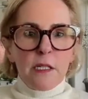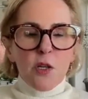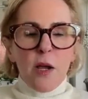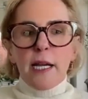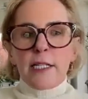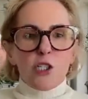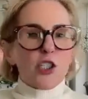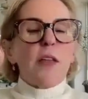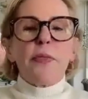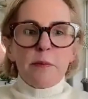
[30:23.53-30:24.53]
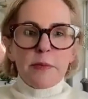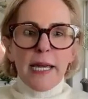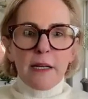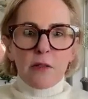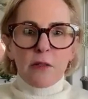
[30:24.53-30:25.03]
So I kind of shut them
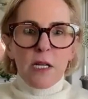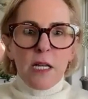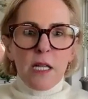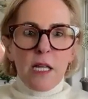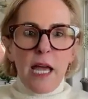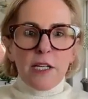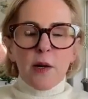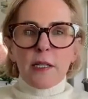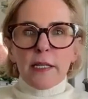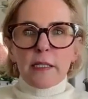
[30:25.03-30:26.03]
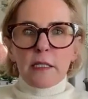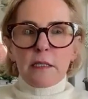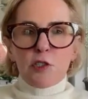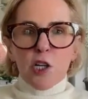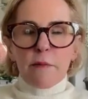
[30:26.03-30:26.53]
down. And, I like
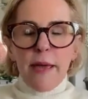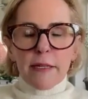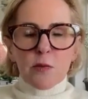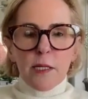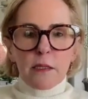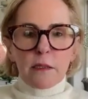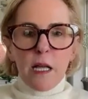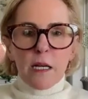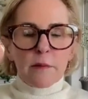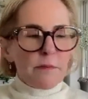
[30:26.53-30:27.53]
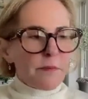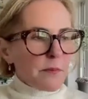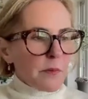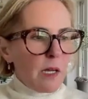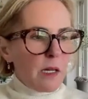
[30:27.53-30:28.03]
the John Maxwell
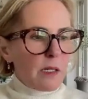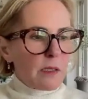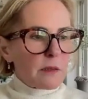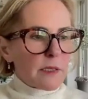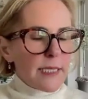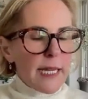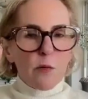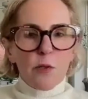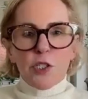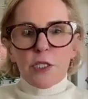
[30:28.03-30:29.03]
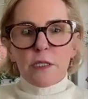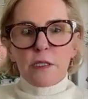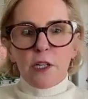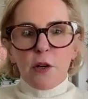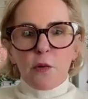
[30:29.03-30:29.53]
saying, which
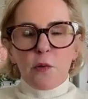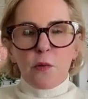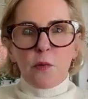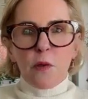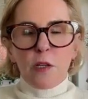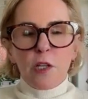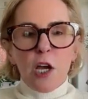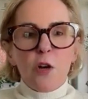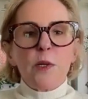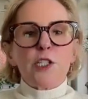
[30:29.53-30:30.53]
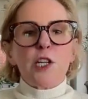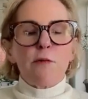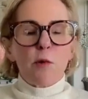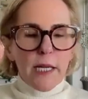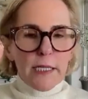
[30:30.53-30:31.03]
is, alone we each
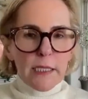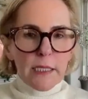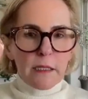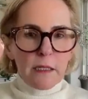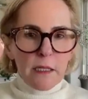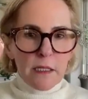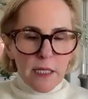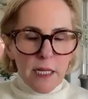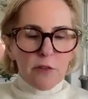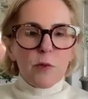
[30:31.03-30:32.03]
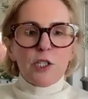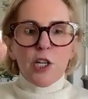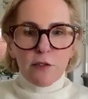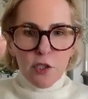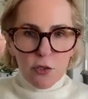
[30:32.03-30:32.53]
have one idea, together we
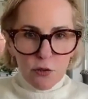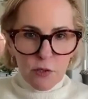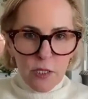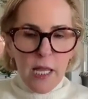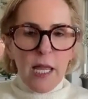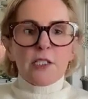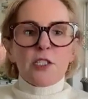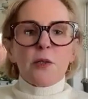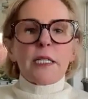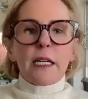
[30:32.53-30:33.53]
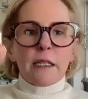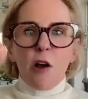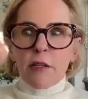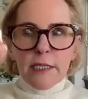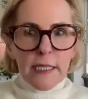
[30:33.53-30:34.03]
each have two. So it's like
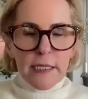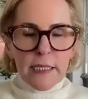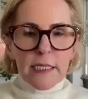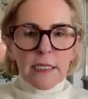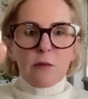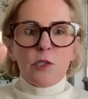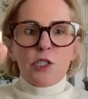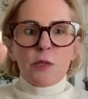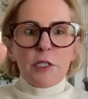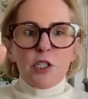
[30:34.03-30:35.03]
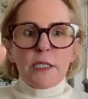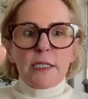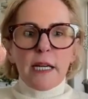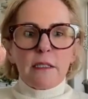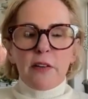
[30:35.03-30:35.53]
all these ideas that would just be shut
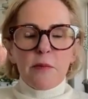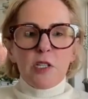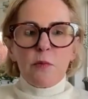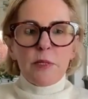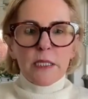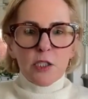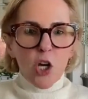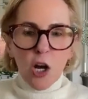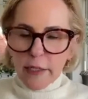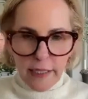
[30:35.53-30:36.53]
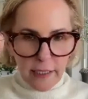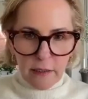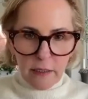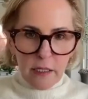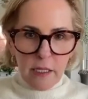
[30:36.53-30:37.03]
down if I'm so busy
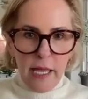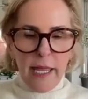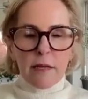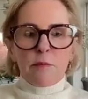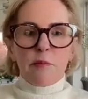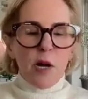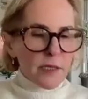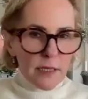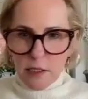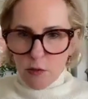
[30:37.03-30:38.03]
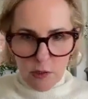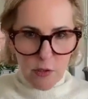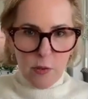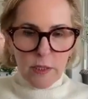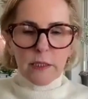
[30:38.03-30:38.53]
talking and processing
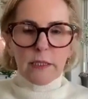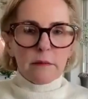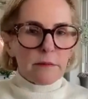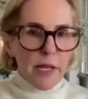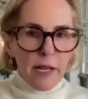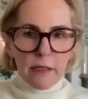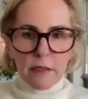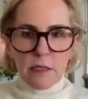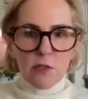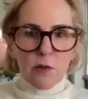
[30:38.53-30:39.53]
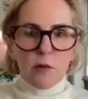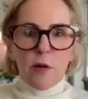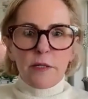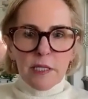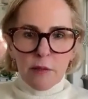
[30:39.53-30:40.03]
really quickly and doing
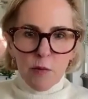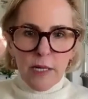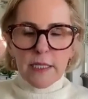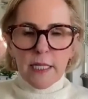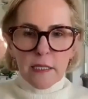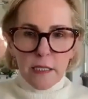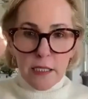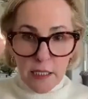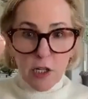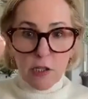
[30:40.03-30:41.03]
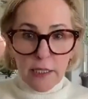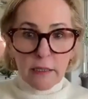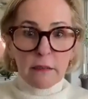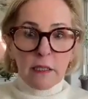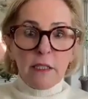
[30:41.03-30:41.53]
what Tim Reddick says is
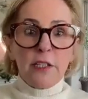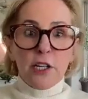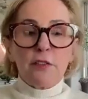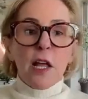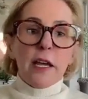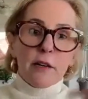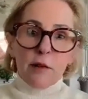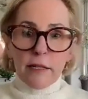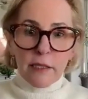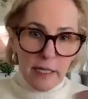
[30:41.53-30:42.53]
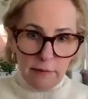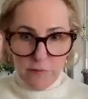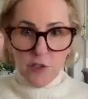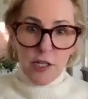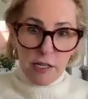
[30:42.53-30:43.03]
seagulling, flying around
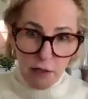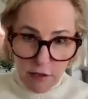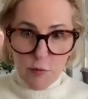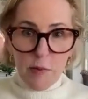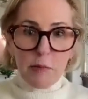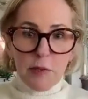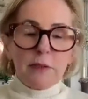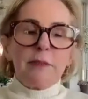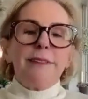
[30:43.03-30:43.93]
and shitting all over people.